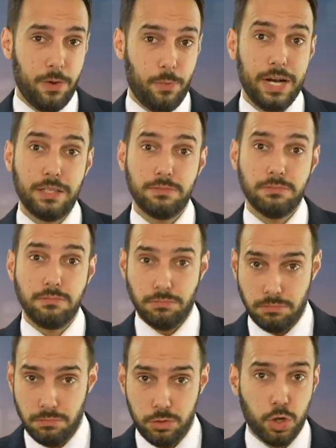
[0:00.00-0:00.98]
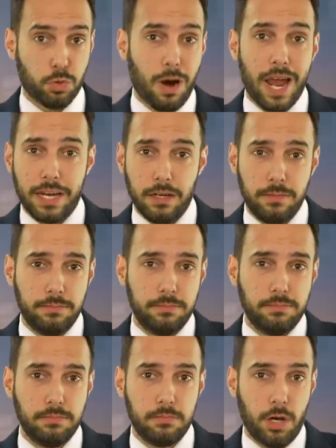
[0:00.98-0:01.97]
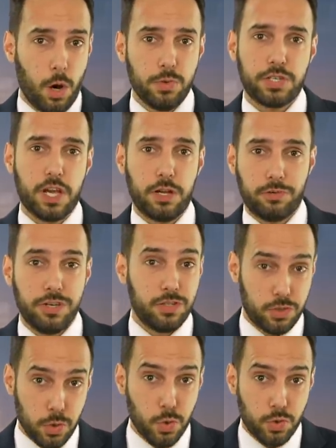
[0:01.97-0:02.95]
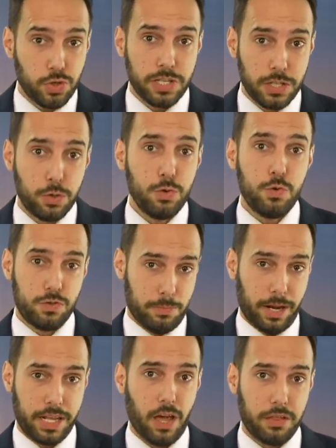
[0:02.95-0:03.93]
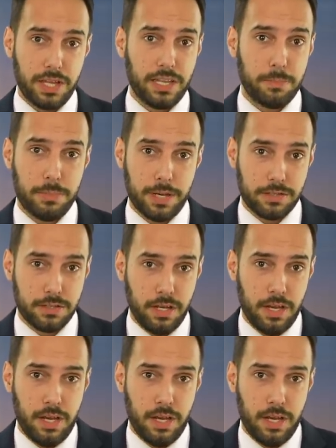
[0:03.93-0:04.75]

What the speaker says: Well, you're right. Host countries usually lose money on the Olympics.